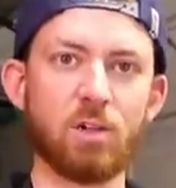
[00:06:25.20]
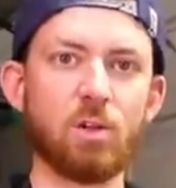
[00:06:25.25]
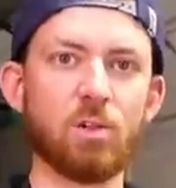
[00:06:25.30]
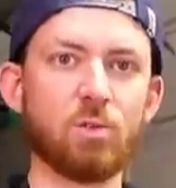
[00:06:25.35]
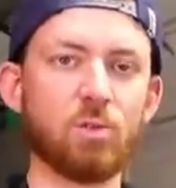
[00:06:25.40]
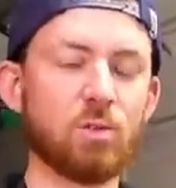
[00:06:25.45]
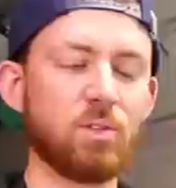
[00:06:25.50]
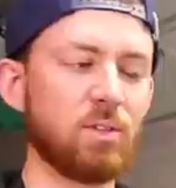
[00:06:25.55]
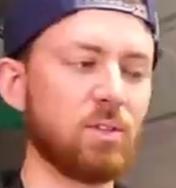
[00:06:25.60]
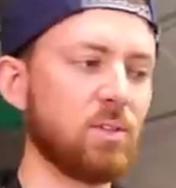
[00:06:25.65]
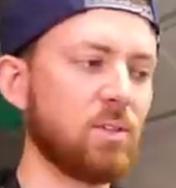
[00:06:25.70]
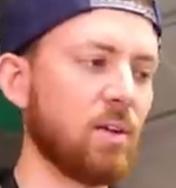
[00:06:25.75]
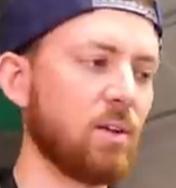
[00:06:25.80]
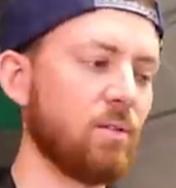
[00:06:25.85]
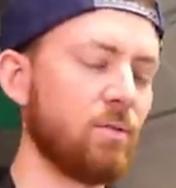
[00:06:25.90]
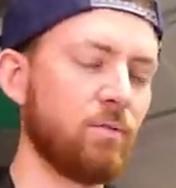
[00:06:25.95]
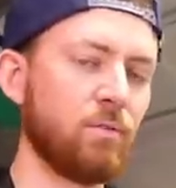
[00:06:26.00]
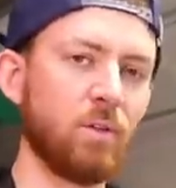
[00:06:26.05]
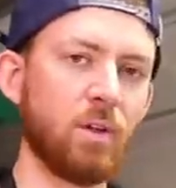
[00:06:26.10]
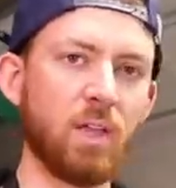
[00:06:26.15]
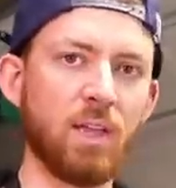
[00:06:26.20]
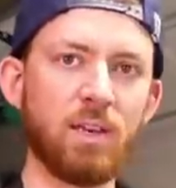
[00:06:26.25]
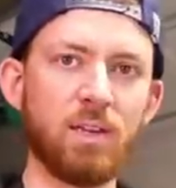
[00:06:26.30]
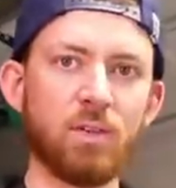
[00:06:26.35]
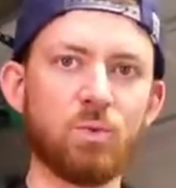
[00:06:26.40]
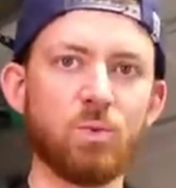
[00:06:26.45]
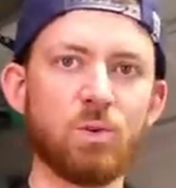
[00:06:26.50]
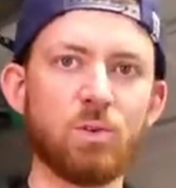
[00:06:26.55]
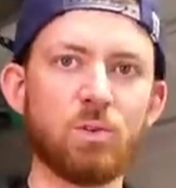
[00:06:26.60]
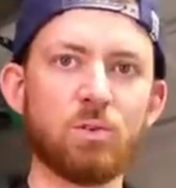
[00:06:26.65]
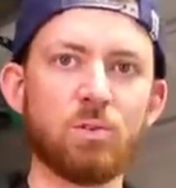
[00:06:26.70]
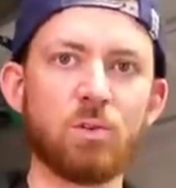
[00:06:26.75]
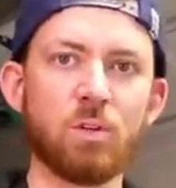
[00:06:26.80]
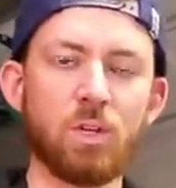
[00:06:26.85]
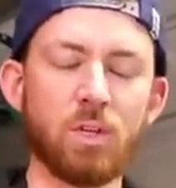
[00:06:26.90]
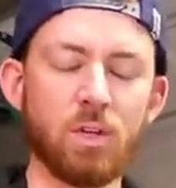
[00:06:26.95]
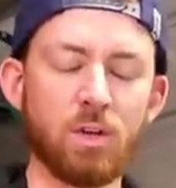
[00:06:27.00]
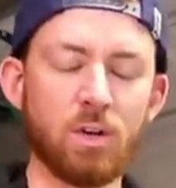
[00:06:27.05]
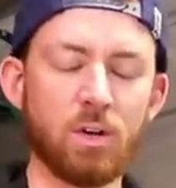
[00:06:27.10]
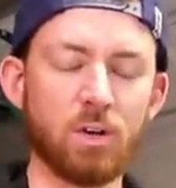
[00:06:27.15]
tolerances out of any reel
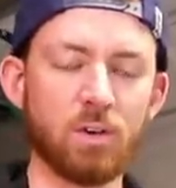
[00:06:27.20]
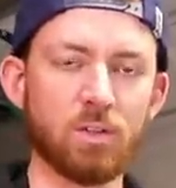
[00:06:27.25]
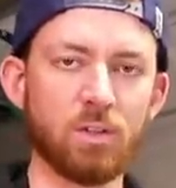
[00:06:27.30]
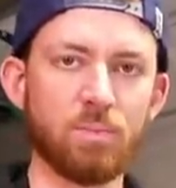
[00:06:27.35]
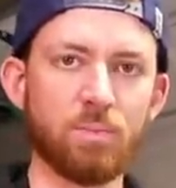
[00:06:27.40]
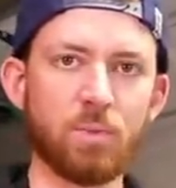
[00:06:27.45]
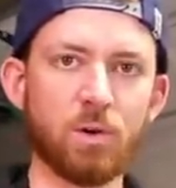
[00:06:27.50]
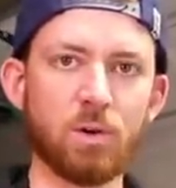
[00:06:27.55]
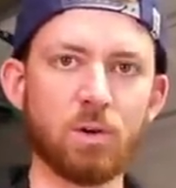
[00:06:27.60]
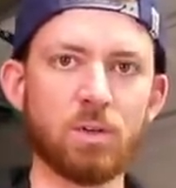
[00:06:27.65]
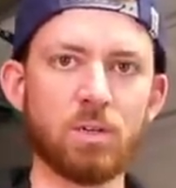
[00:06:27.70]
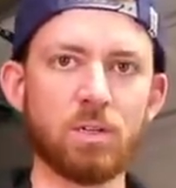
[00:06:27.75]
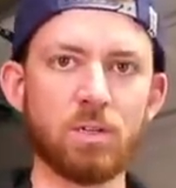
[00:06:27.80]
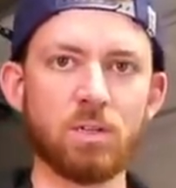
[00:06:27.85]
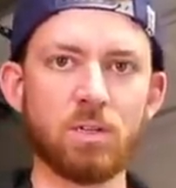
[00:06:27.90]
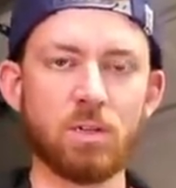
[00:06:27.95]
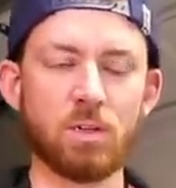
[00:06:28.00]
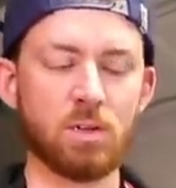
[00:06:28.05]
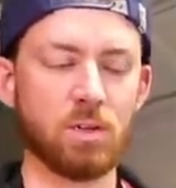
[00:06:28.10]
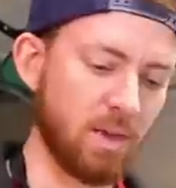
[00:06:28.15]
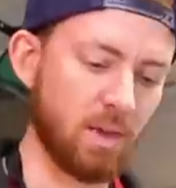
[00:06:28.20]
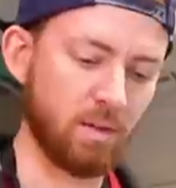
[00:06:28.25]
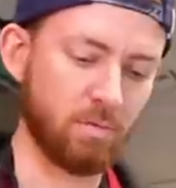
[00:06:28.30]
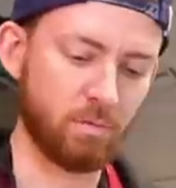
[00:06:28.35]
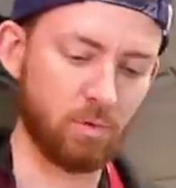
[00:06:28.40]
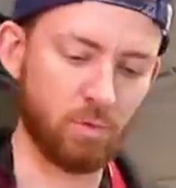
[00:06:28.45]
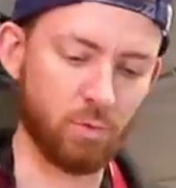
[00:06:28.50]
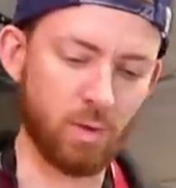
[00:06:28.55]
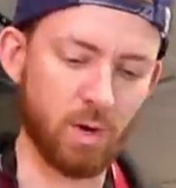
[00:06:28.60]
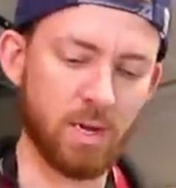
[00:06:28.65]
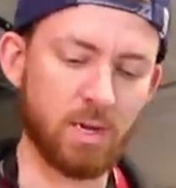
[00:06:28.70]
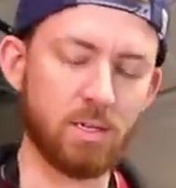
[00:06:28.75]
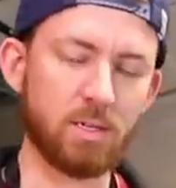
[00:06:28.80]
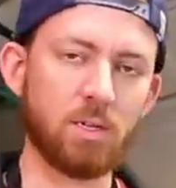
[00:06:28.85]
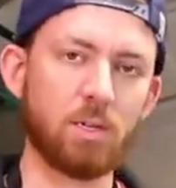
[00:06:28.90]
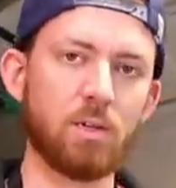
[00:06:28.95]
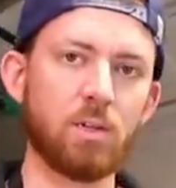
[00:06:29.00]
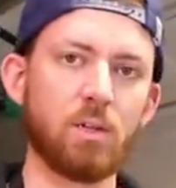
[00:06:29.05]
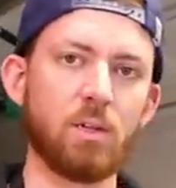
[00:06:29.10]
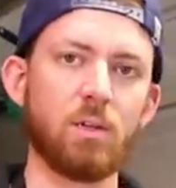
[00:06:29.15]
on the market. They have
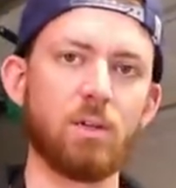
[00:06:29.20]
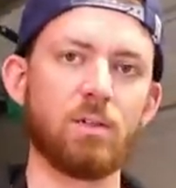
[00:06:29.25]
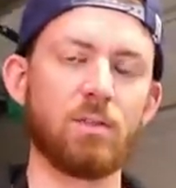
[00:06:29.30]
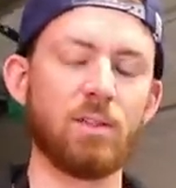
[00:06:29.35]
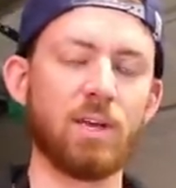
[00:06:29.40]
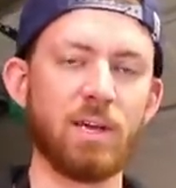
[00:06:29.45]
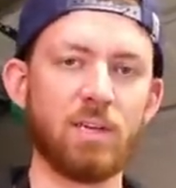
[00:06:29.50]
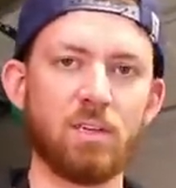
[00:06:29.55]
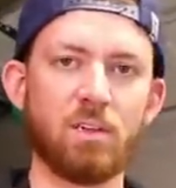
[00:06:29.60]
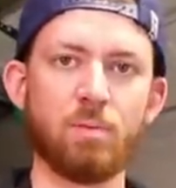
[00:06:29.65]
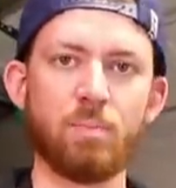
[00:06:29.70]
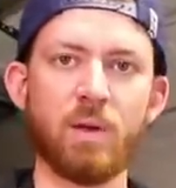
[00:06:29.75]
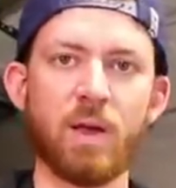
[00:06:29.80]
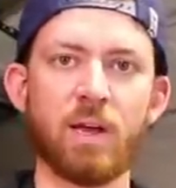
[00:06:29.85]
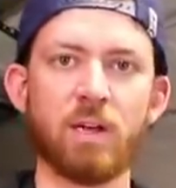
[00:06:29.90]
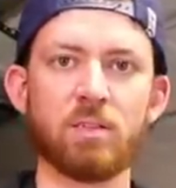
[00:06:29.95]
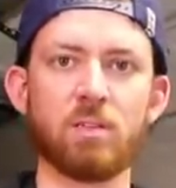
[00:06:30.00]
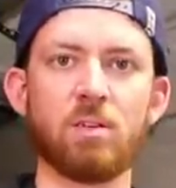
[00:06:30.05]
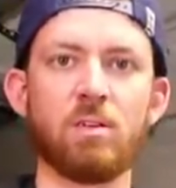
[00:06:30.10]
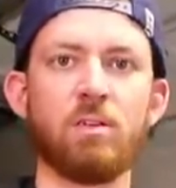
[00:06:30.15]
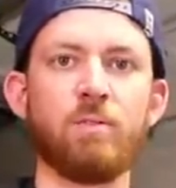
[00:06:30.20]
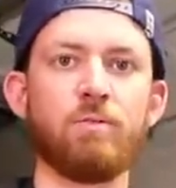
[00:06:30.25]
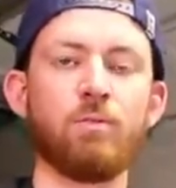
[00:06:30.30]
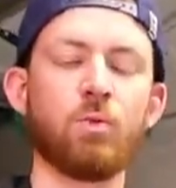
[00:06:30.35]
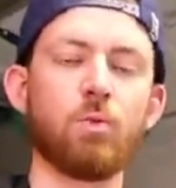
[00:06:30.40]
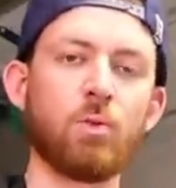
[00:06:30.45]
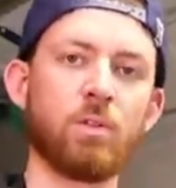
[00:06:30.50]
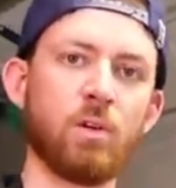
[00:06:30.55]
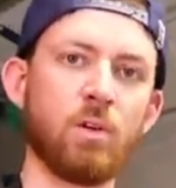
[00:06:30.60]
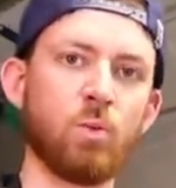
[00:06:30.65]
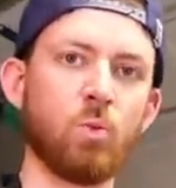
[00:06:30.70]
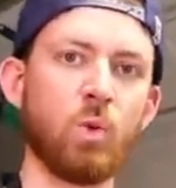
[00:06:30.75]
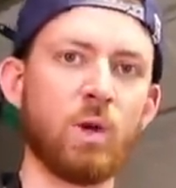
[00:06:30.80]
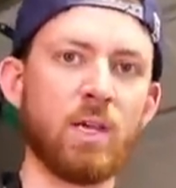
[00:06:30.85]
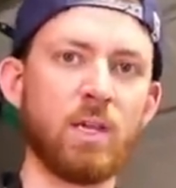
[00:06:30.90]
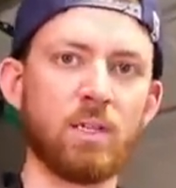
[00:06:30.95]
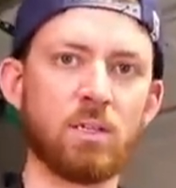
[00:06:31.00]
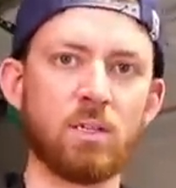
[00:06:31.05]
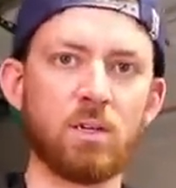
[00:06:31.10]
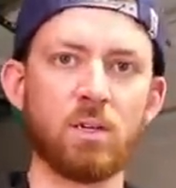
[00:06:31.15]
great line capacity for their
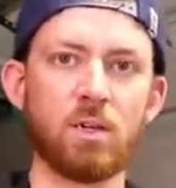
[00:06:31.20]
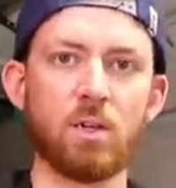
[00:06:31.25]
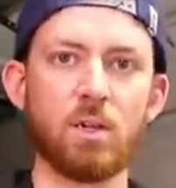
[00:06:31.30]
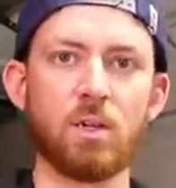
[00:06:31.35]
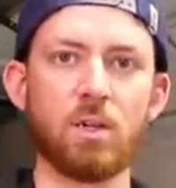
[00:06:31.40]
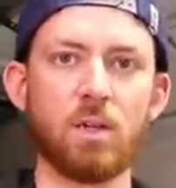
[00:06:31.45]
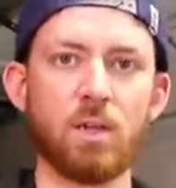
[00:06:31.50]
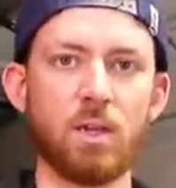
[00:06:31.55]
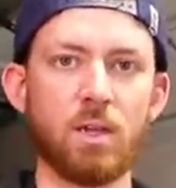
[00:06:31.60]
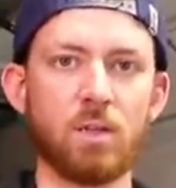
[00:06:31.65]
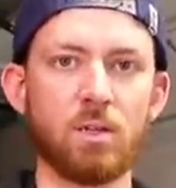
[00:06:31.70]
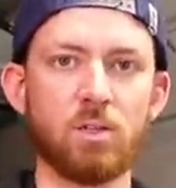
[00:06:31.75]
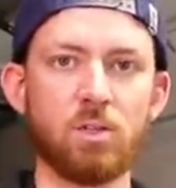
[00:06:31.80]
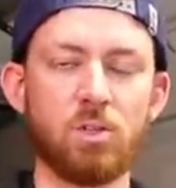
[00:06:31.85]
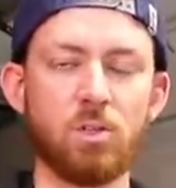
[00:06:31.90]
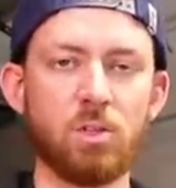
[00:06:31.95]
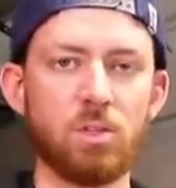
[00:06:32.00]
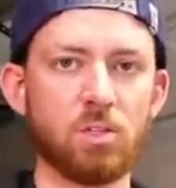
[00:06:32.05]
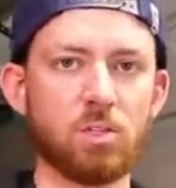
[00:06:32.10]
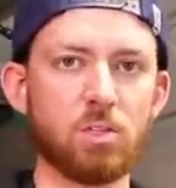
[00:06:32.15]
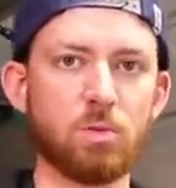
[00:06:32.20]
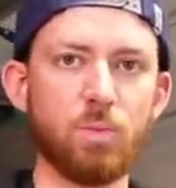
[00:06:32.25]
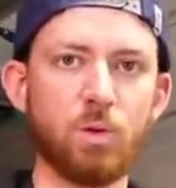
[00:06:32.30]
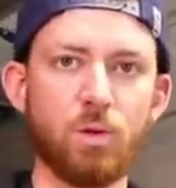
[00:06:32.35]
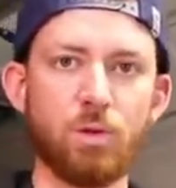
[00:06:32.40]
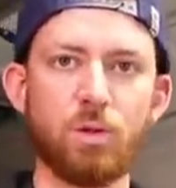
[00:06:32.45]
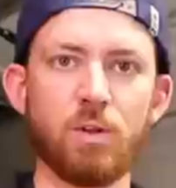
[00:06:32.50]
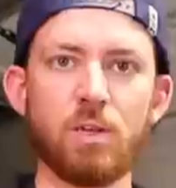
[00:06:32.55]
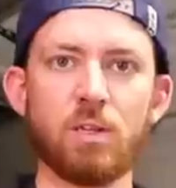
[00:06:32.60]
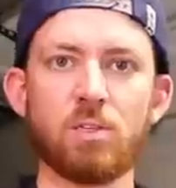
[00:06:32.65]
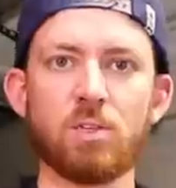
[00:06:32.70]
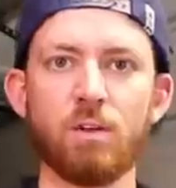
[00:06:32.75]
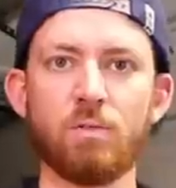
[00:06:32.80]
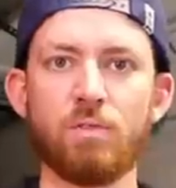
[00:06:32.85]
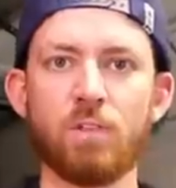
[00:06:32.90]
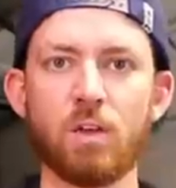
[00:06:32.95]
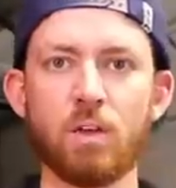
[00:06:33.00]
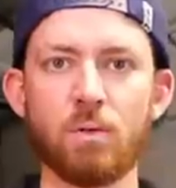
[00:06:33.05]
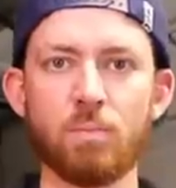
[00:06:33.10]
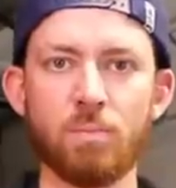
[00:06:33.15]
weight, and the smoothness
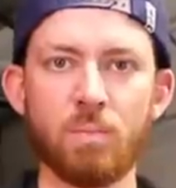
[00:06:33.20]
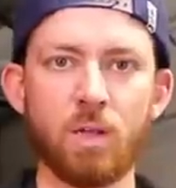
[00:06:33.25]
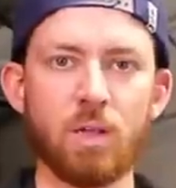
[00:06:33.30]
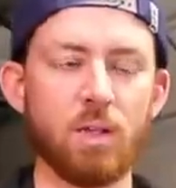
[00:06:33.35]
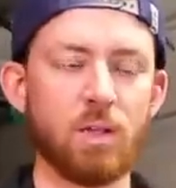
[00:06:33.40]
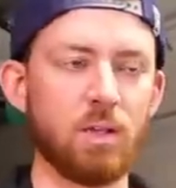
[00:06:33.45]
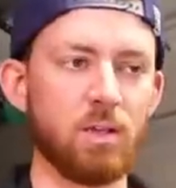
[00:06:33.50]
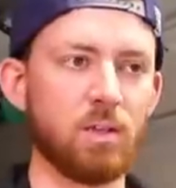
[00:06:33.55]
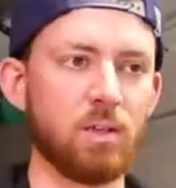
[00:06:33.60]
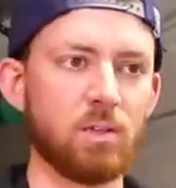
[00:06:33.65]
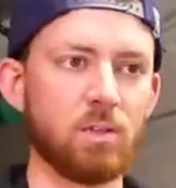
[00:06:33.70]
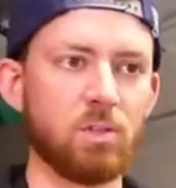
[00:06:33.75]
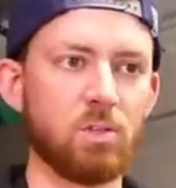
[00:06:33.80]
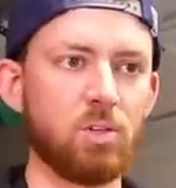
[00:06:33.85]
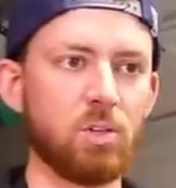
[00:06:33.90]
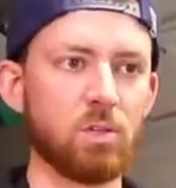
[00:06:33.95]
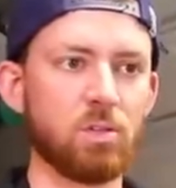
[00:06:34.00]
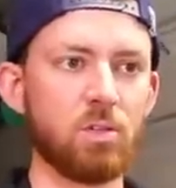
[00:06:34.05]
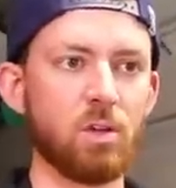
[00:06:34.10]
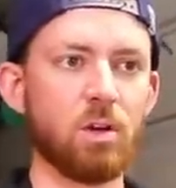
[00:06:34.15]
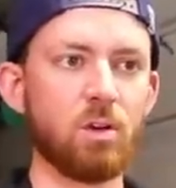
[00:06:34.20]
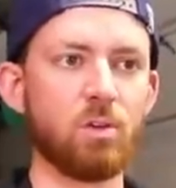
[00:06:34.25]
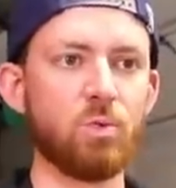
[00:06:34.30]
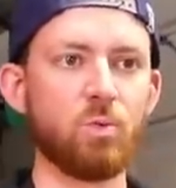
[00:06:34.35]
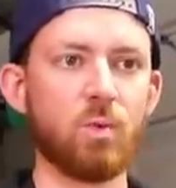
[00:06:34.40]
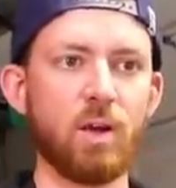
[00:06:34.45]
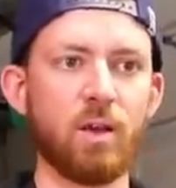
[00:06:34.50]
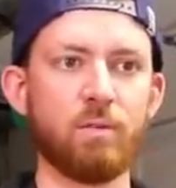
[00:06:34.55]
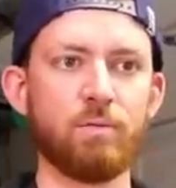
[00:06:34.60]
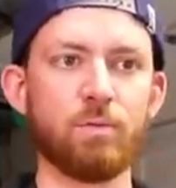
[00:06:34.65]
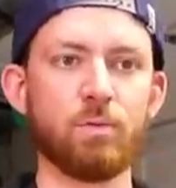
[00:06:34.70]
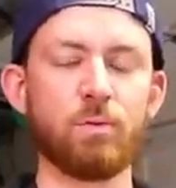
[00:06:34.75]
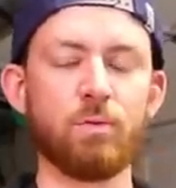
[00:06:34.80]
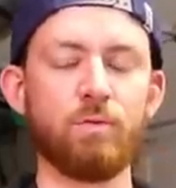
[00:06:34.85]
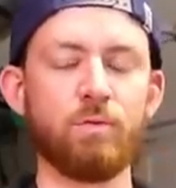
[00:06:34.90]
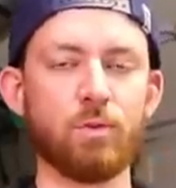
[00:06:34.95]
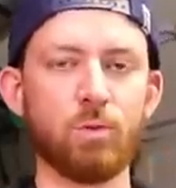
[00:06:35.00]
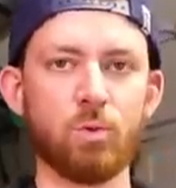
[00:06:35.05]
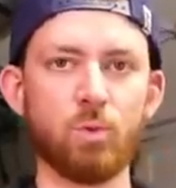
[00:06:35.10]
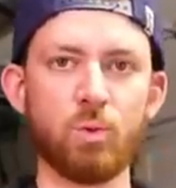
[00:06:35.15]
of them is just
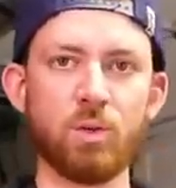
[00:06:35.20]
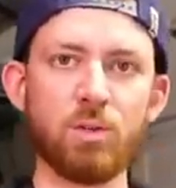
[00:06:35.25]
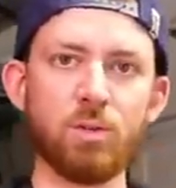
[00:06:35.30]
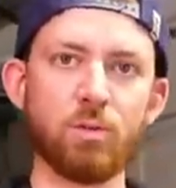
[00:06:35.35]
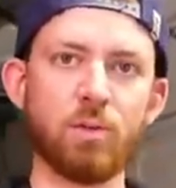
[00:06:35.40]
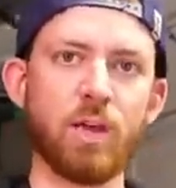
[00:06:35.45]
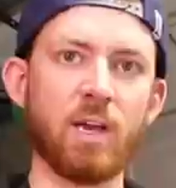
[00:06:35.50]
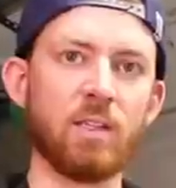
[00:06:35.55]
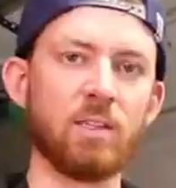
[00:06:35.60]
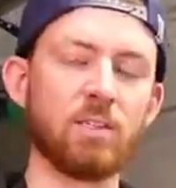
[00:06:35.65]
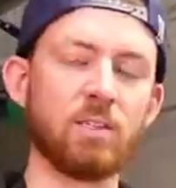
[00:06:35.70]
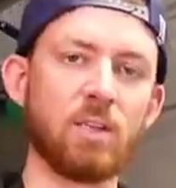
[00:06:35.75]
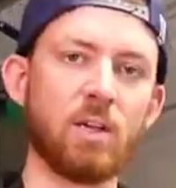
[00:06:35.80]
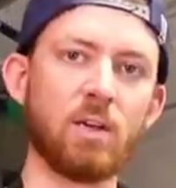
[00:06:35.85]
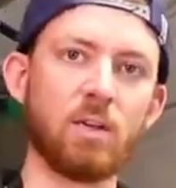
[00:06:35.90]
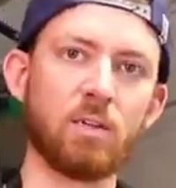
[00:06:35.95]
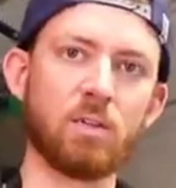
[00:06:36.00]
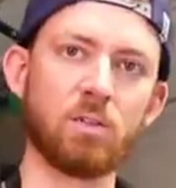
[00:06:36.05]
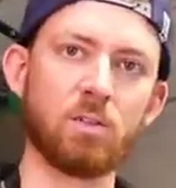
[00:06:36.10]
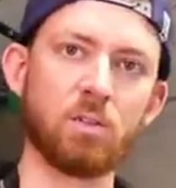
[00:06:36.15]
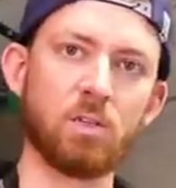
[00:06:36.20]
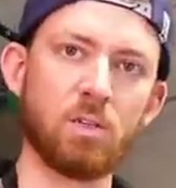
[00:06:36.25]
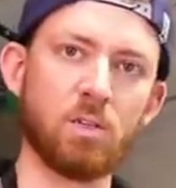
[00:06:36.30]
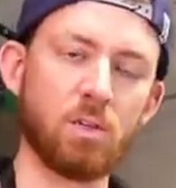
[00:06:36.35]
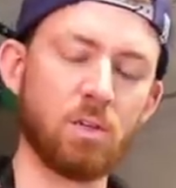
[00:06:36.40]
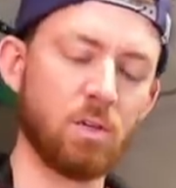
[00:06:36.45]
unrivaled for a reel that size.